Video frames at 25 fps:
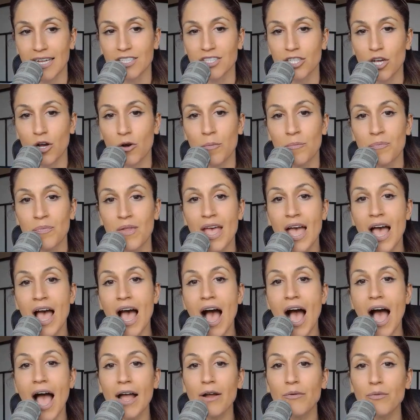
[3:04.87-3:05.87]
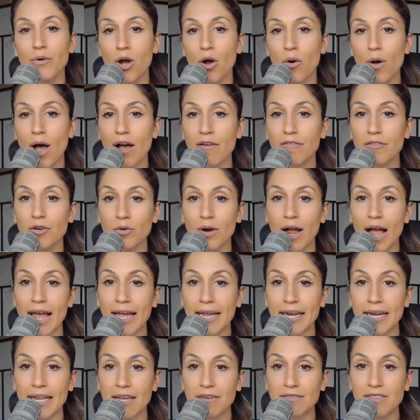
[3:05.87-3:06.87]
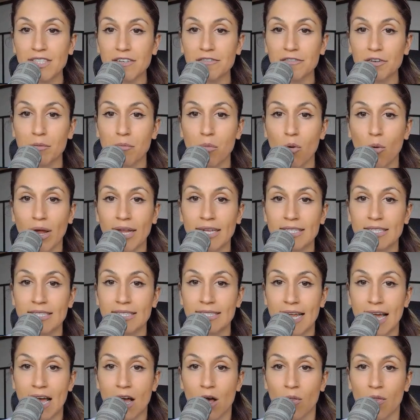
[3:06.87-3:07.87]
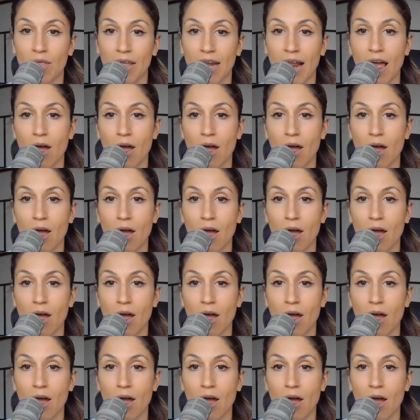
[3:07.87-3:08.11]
So I wrote a variety of different points down that